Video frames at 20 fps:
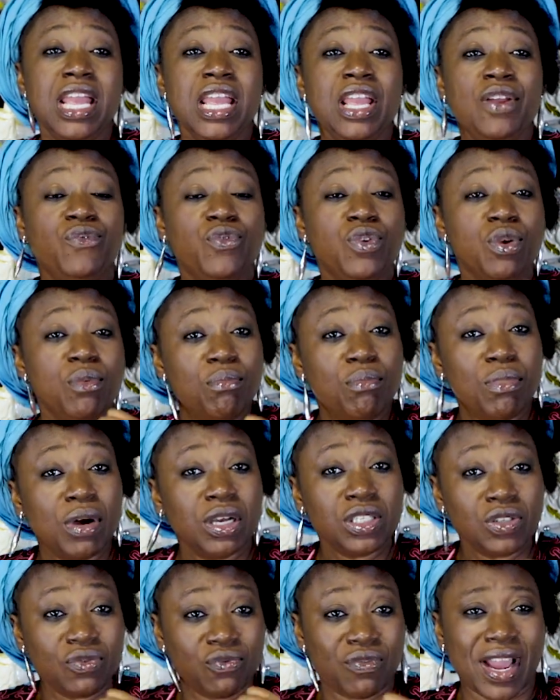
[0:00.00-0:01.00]
If you
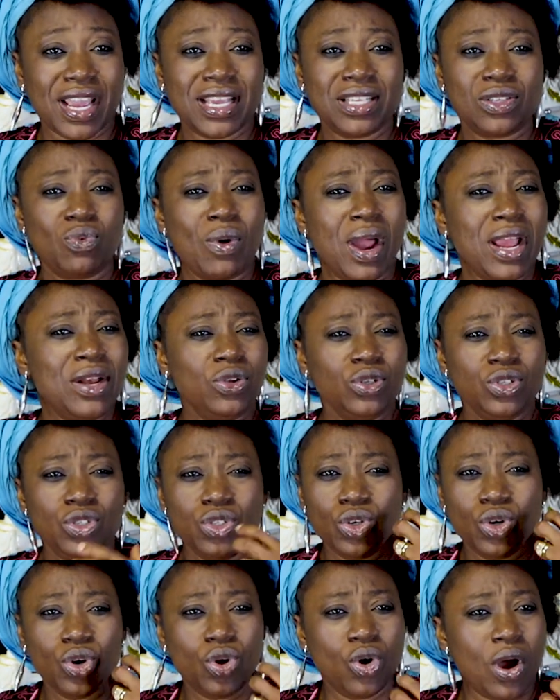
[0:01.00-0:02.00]
must fight, why don't
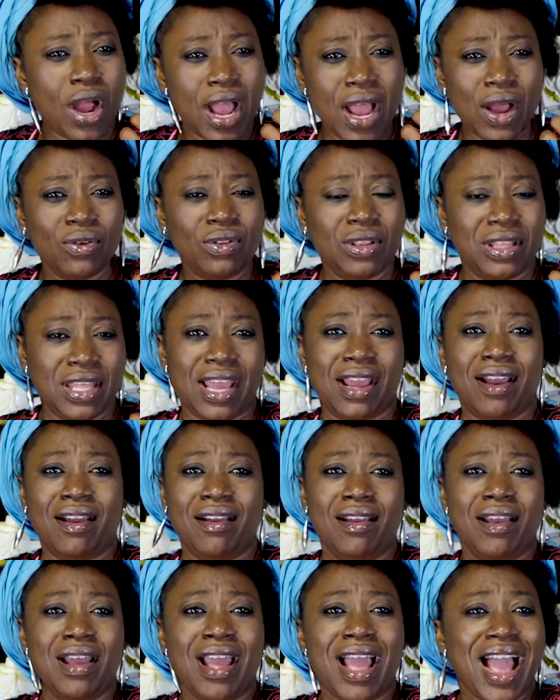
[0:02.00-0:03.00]
you go out there
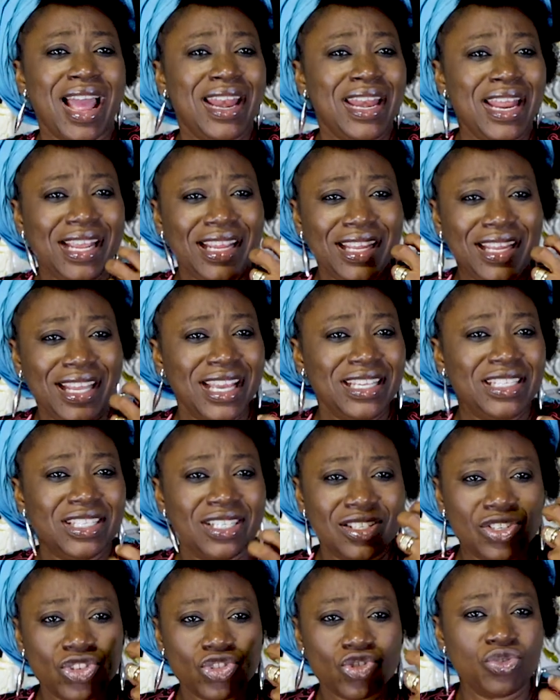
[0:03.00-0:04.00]
and engage a
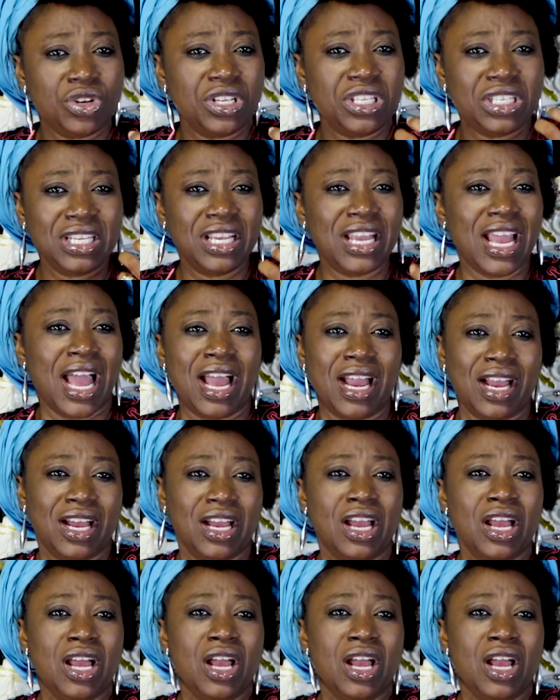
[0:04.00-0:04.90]
street gang